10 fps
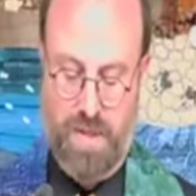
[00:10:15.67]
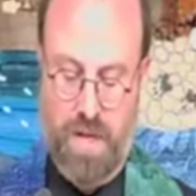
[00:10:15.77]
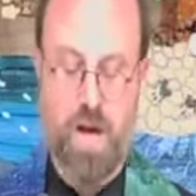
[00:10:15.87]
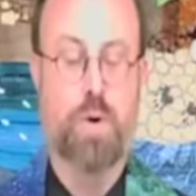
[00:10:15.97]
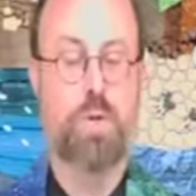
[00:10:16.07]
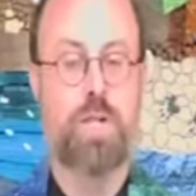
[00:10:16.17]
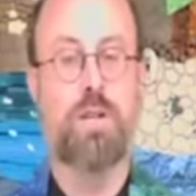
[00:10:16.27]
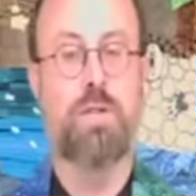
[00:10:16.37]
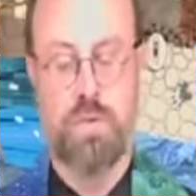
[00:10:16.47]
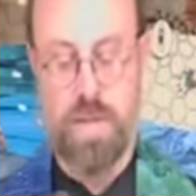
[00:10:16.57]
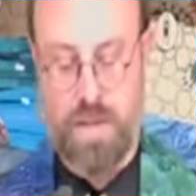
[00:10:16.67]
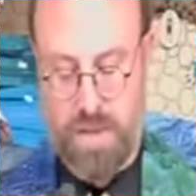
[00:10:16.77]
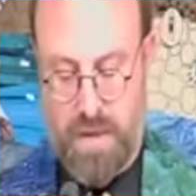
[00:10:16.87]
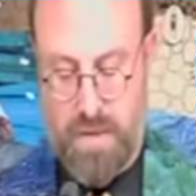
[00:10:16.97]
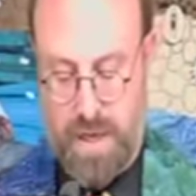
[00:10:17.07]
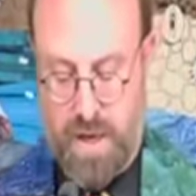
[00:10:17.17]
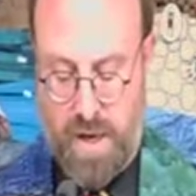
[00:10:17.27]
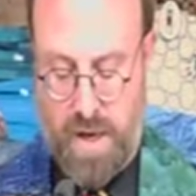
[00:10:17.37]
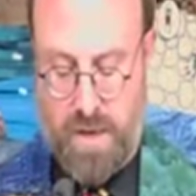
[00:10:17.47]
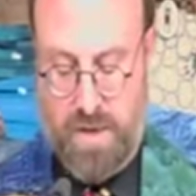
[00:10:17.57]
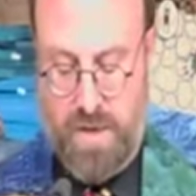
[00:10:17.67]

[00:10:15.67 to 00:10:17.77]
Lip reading: "Oh, children," said the lion,